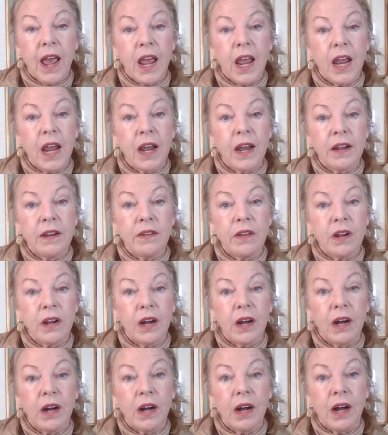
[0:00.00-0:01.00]
And
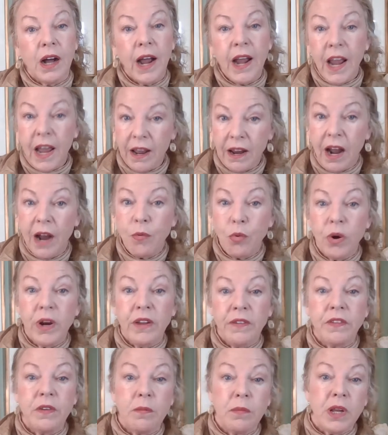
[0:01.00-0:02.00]
I
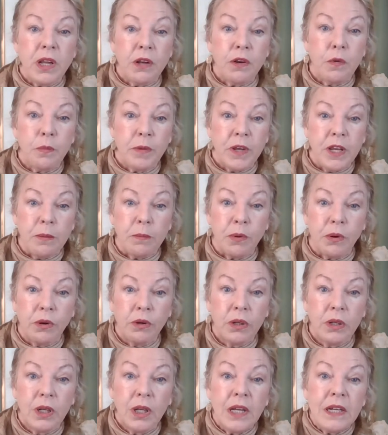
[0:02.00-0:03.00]
wanted to meet new people.